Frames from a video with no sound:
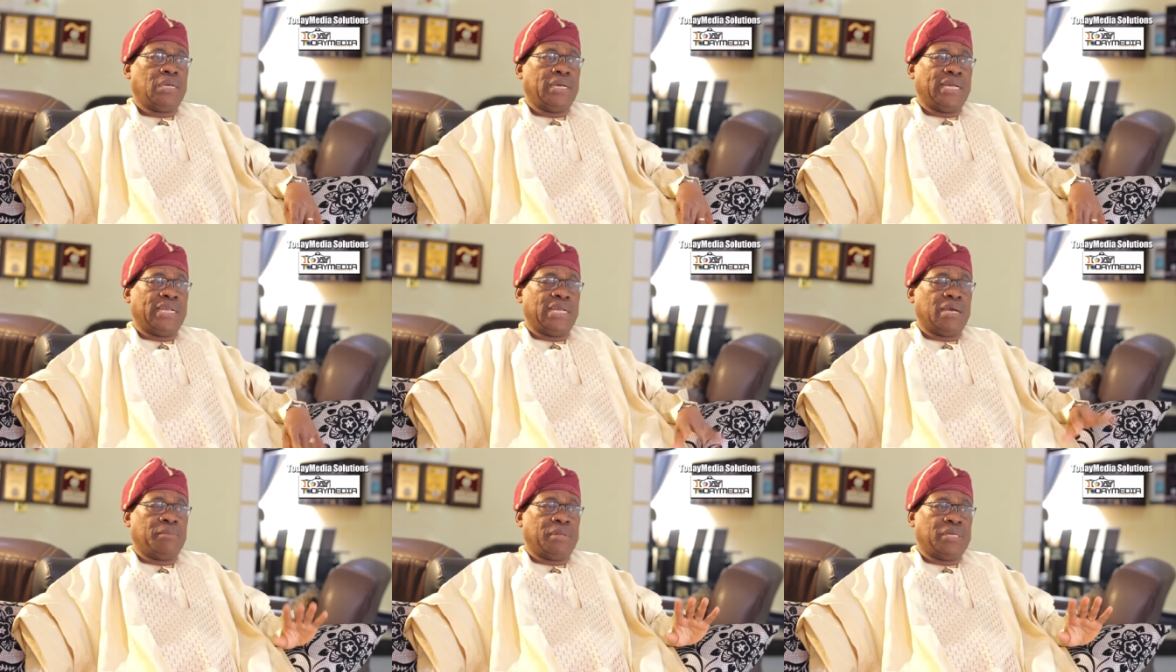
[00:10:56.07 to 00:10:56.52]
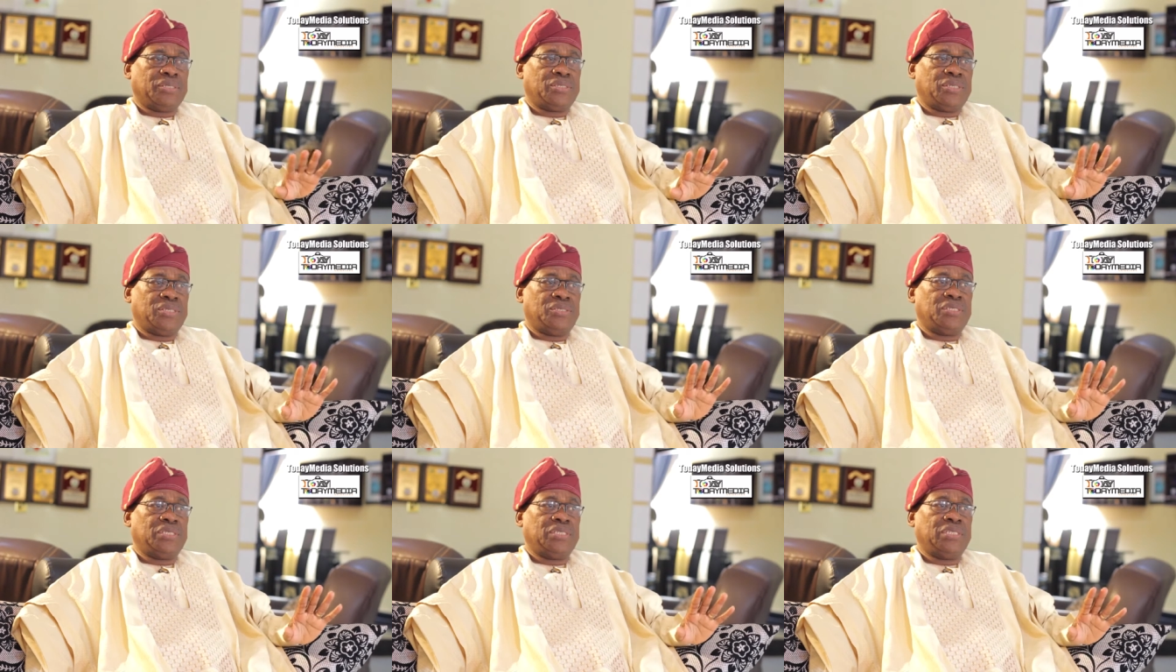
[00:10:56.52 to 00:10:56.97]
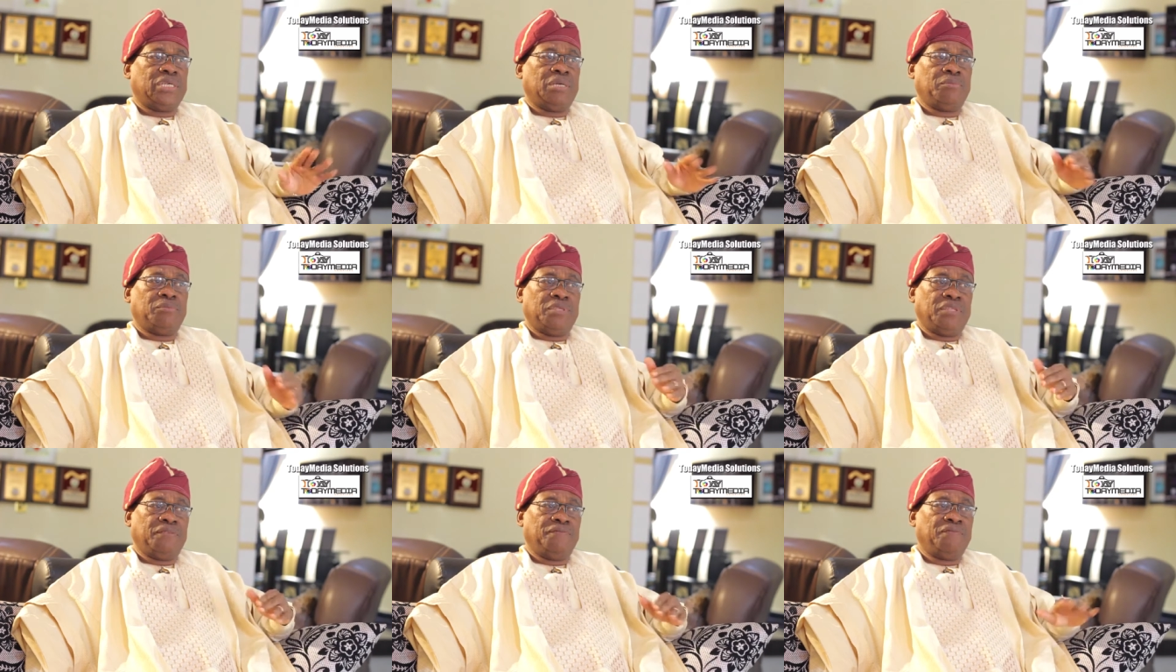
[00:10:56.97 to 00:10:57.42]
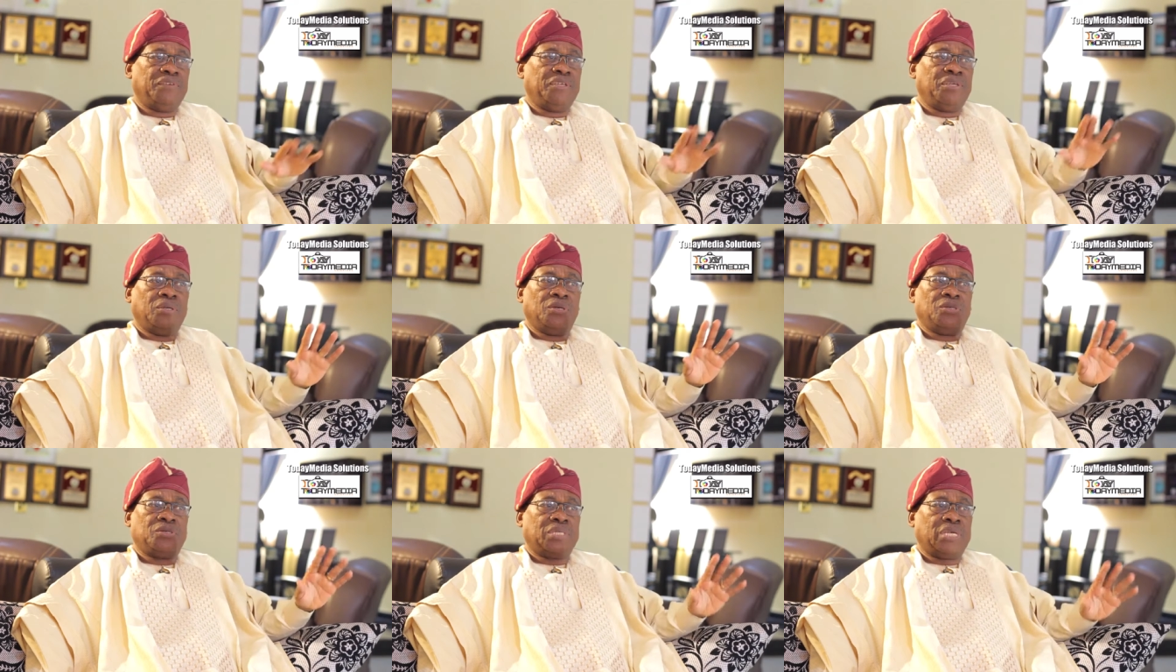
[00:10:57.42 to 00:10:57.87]
and I'm assisting them in
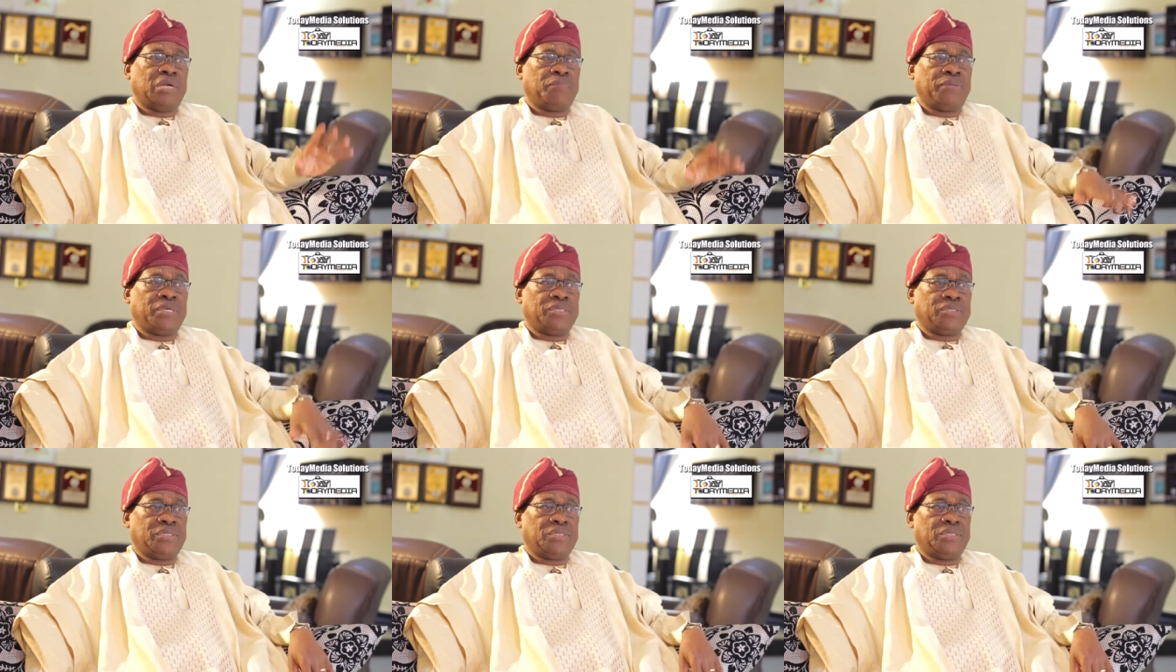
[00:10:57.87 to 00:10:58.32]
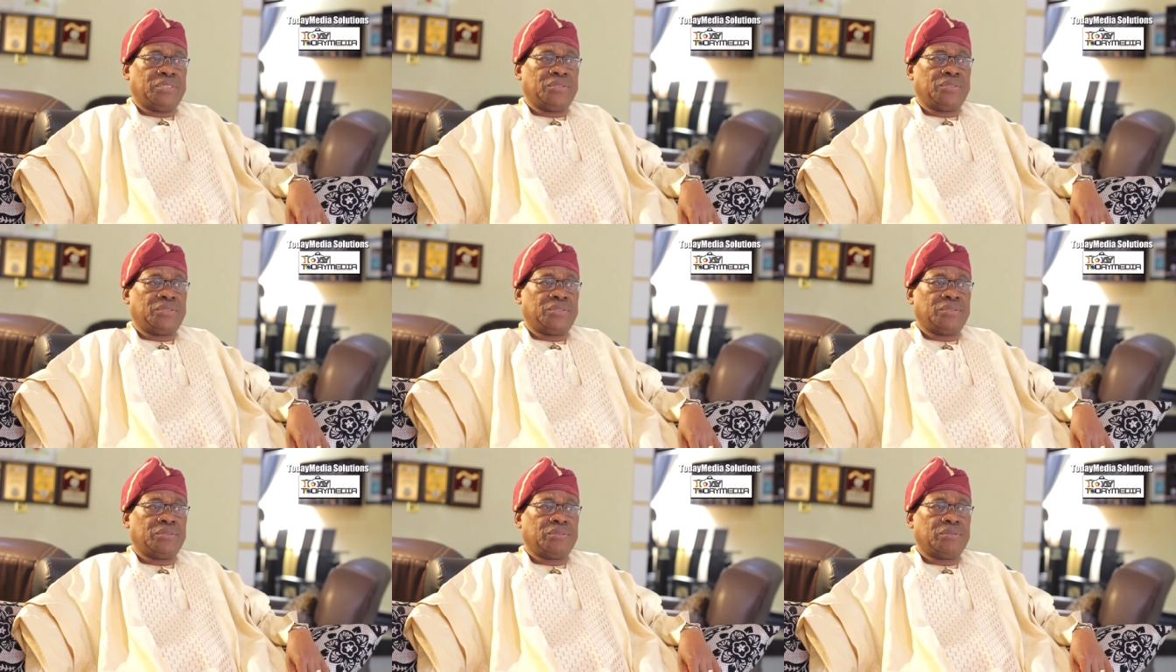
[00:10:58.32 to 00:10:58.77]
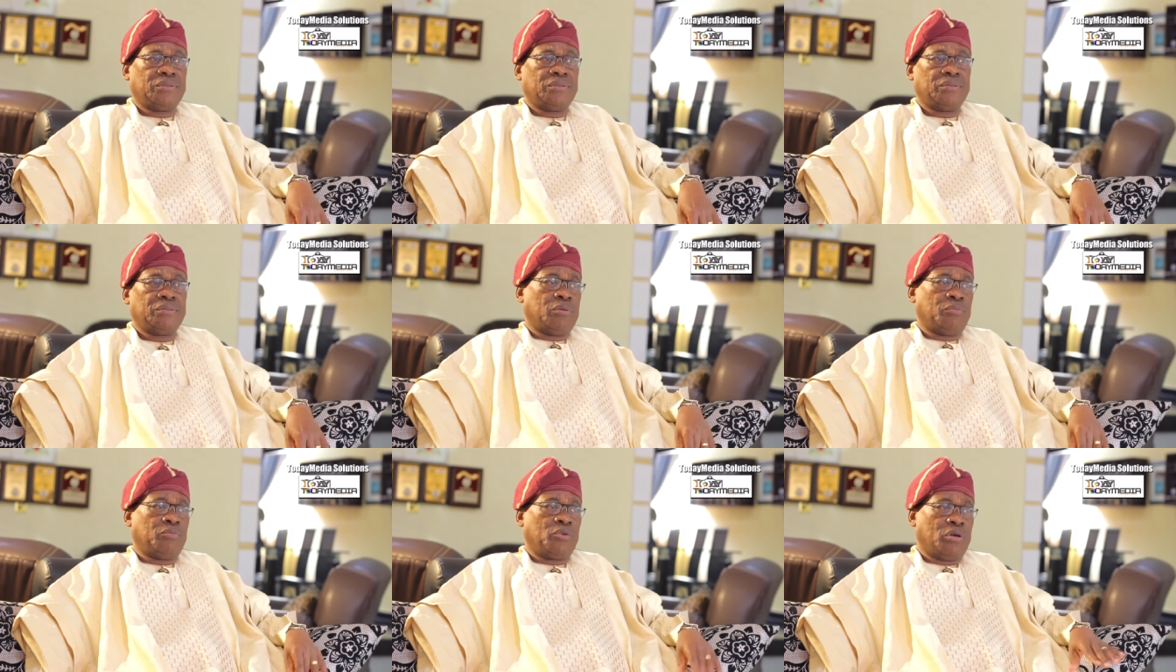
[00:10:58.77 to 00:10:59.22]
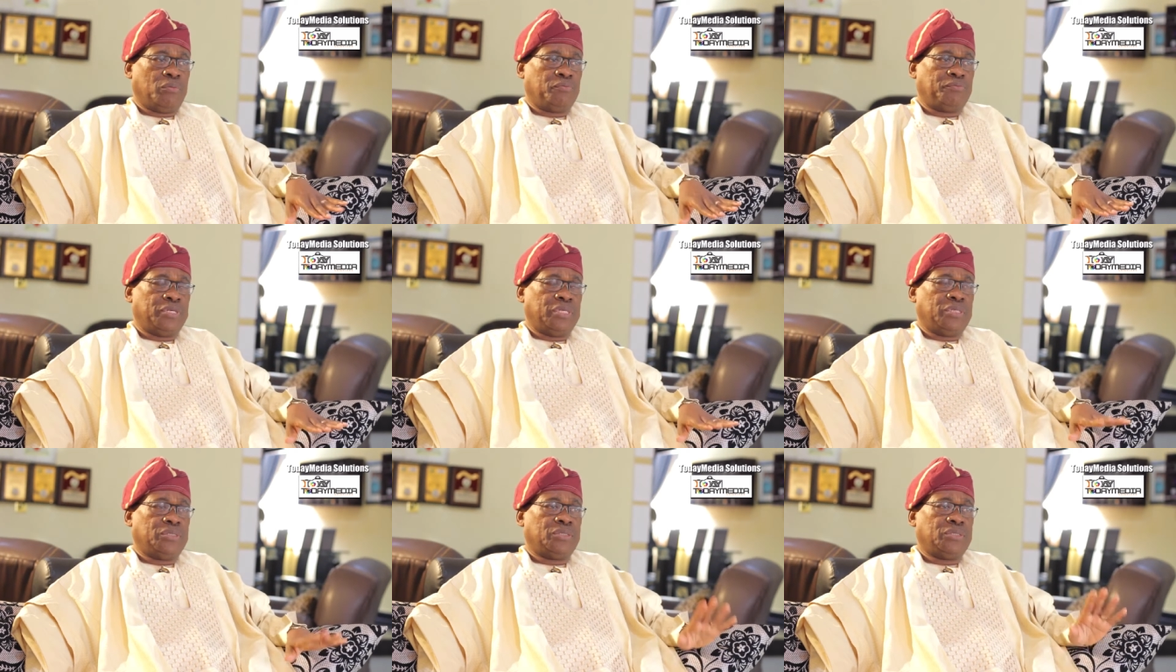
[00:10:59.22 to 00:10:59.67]
various capacities some
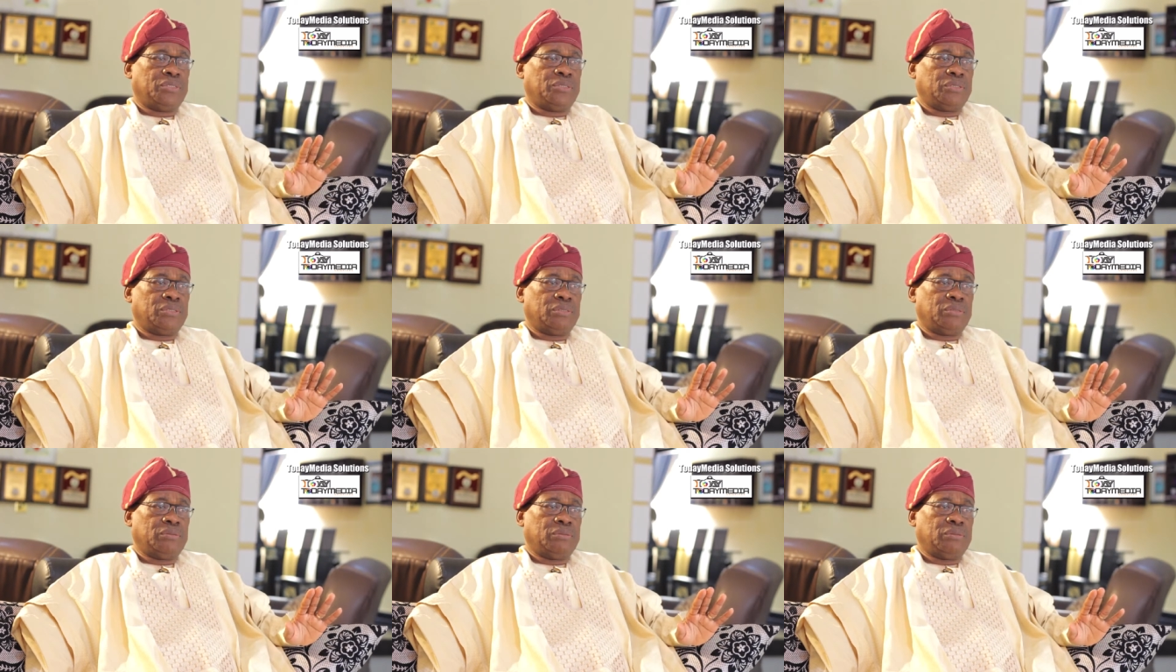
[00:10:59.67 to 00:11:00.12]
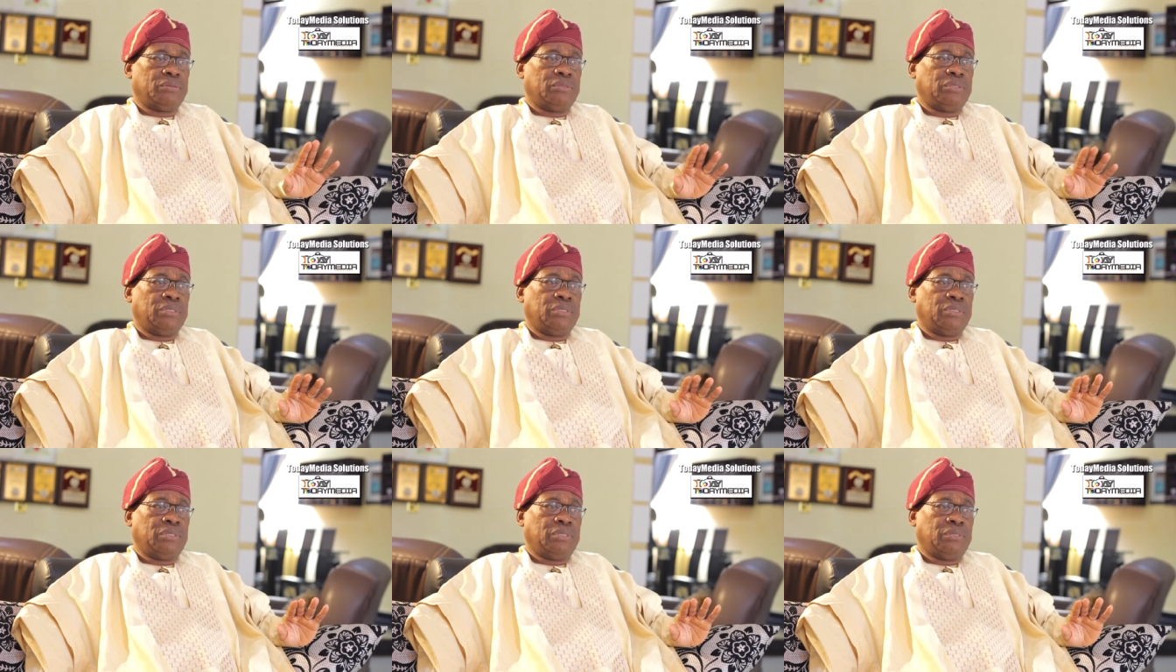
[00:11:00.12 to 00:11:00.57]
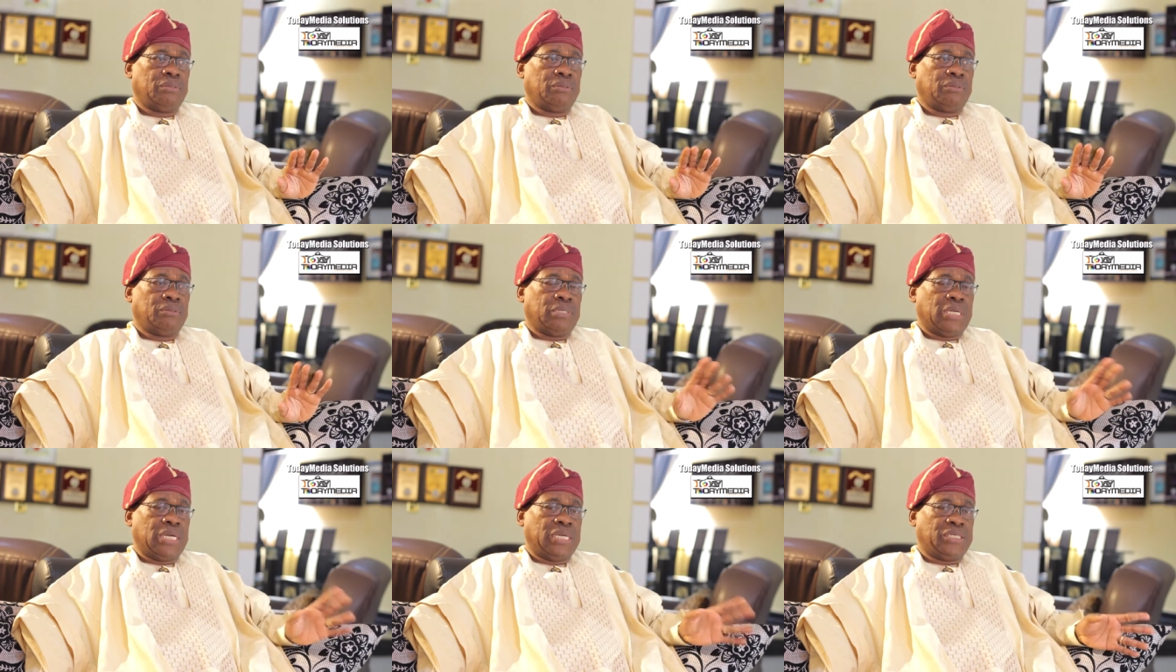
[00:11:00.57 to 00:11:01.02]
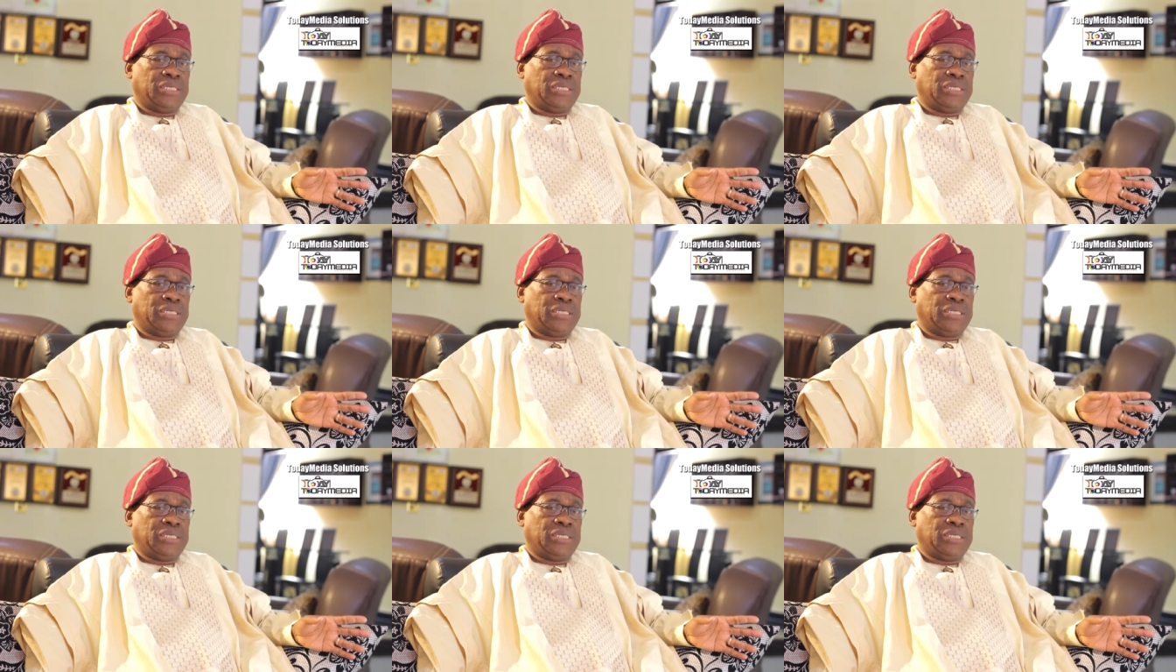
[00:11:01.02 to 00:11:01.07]
companies I